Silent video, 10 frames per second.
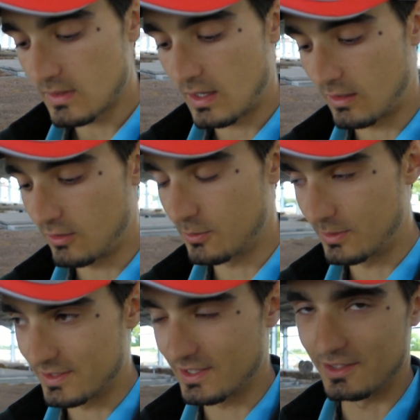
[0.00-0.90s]
How long
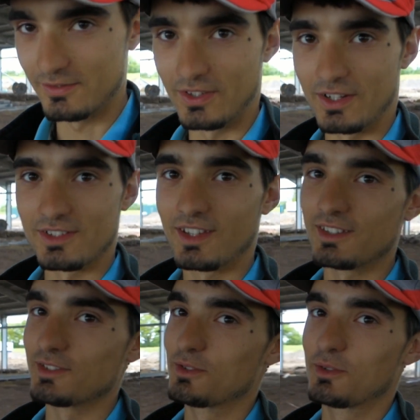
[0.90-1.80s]
will it take to finish? That
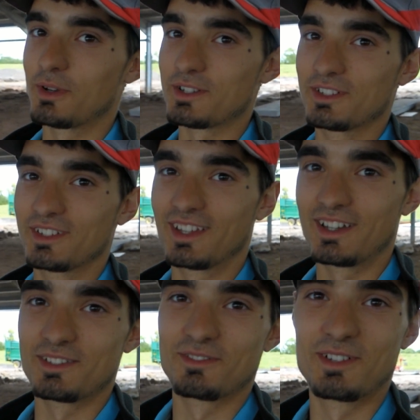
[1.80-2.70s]
is a good question. That
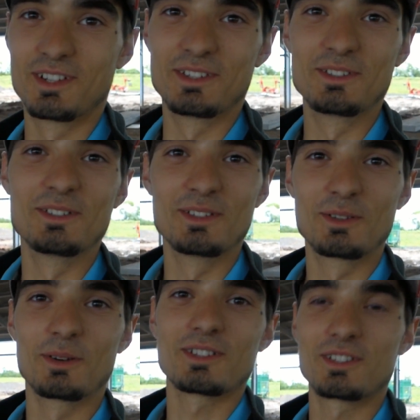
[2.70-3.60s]
is a really good
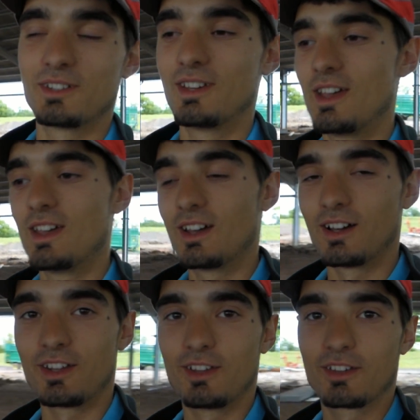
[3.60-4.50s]
question. I
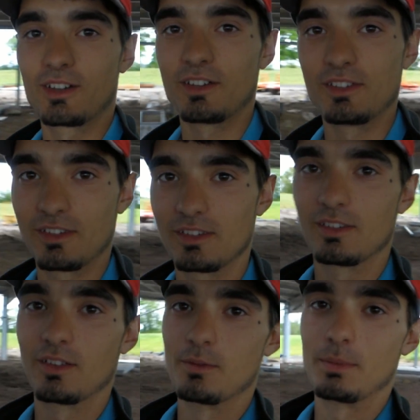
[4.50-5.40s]
know the guys
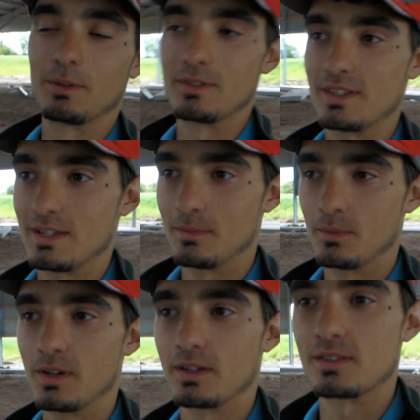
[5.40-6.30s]
on the building team are
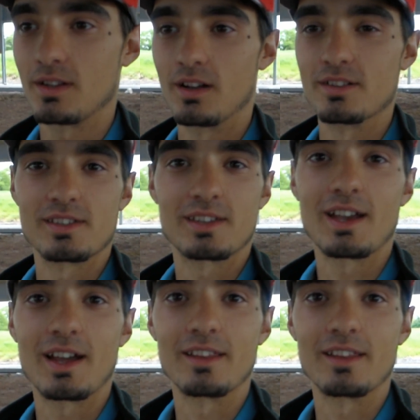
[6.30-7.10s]
working as hard as they can,